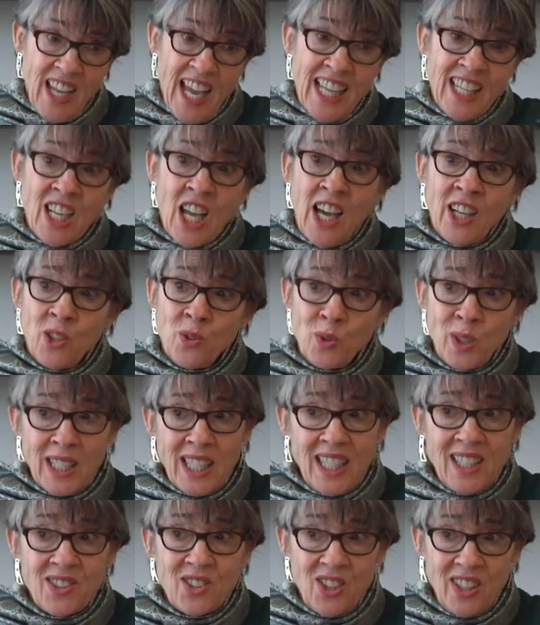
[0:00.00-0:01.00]
And not
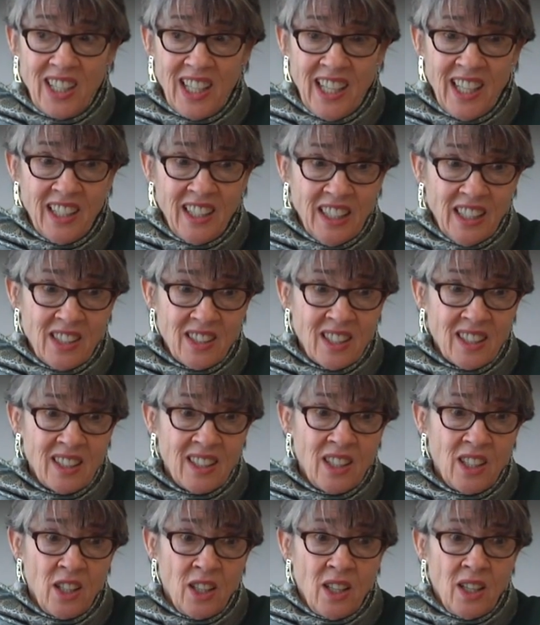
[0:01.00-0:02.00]
only is it in it
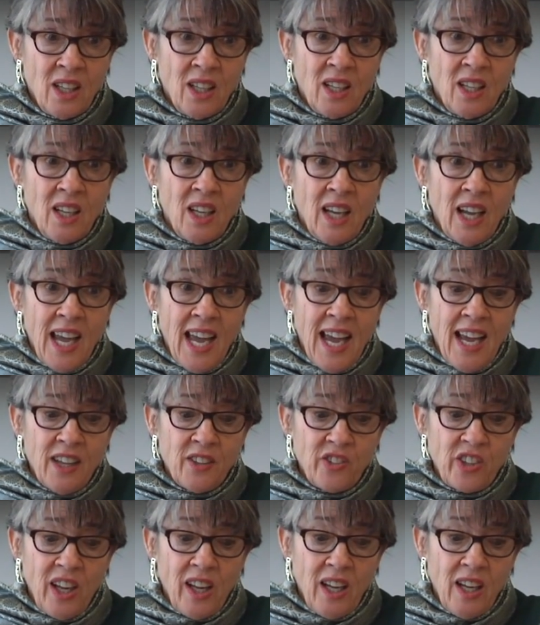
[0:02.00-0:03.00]

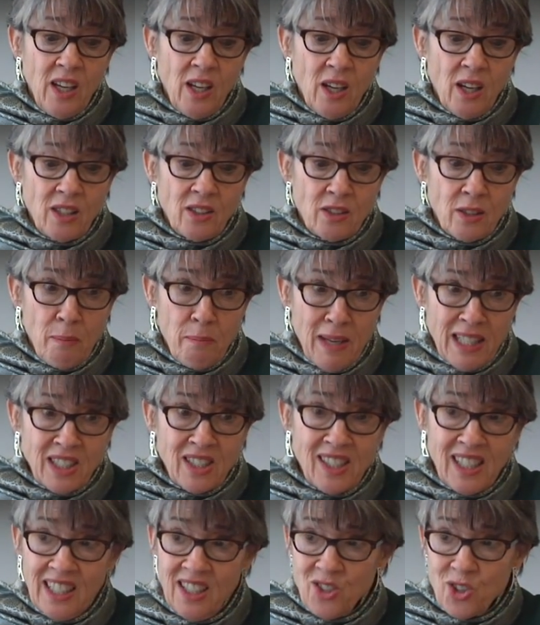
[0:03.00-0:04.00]
as a
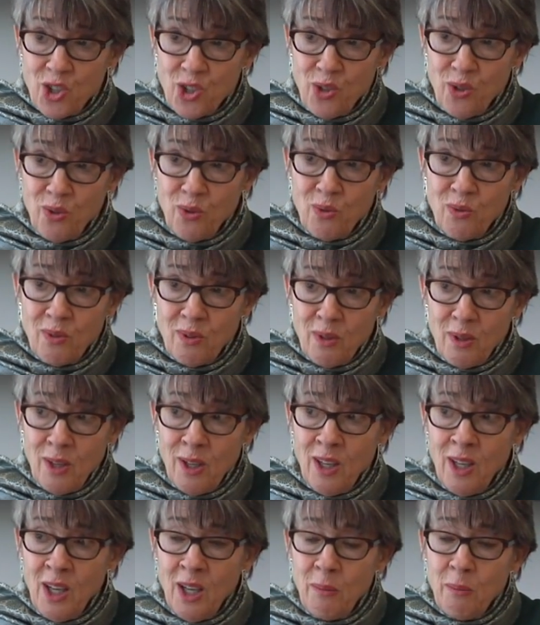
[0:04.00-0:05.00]
domestic issue,
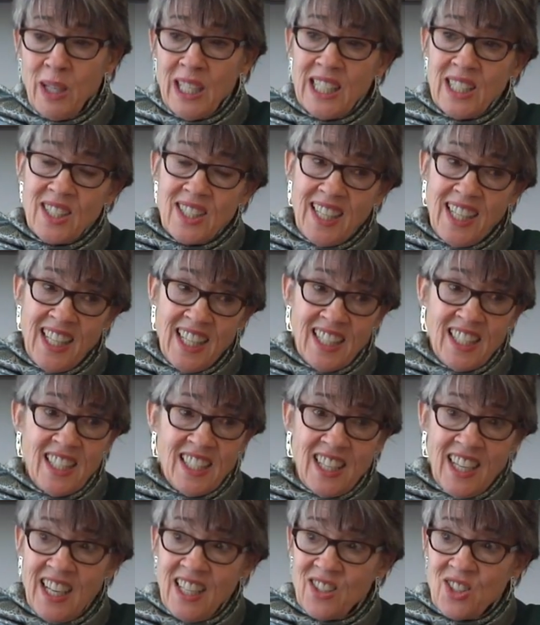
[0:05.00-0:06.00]
but it's in
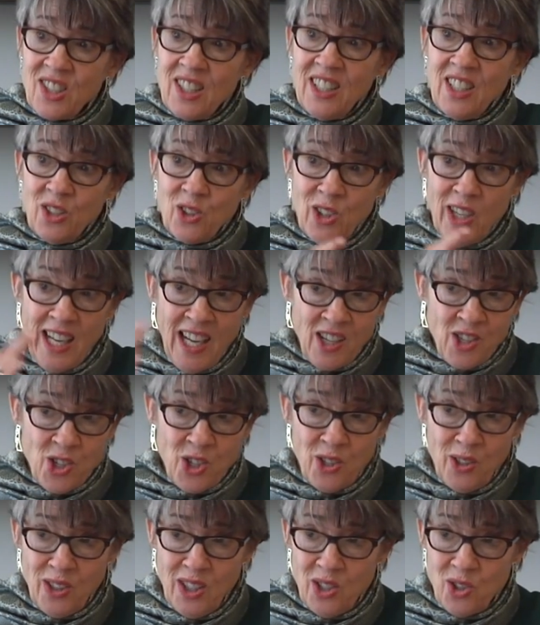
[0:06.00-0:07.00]
it as an
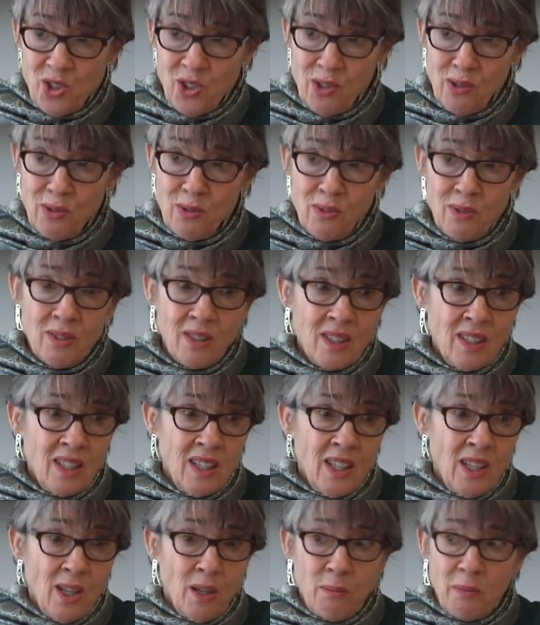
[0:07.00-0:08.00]
international issue
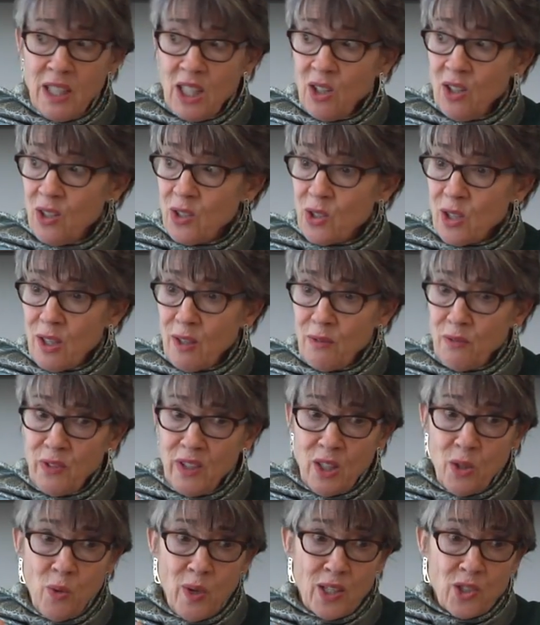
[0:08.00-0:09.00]
because of
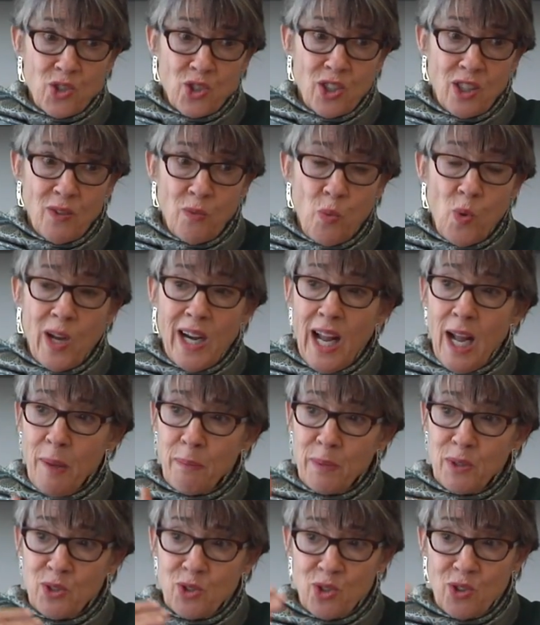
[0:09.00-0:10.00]
the question of what
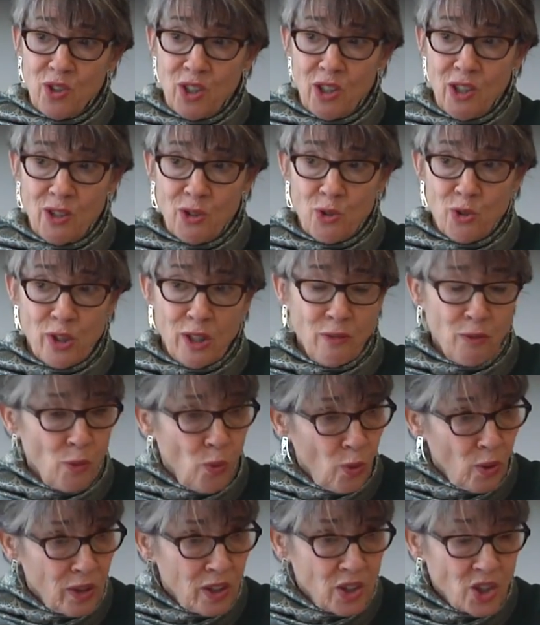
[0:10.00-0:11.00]
happens to the country of
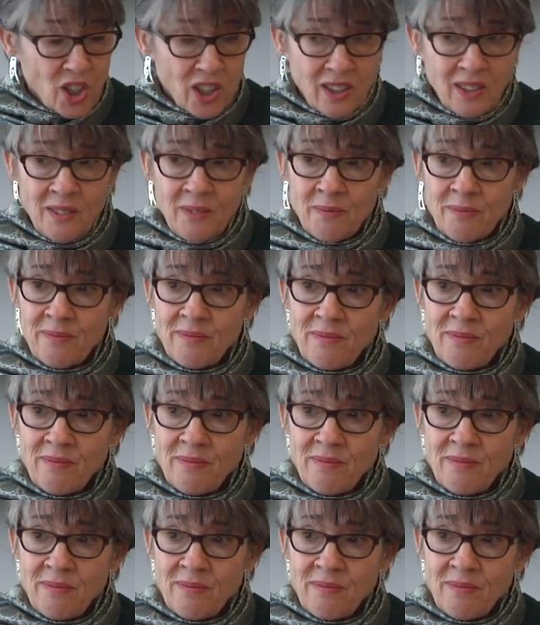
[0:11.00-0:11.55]
origin.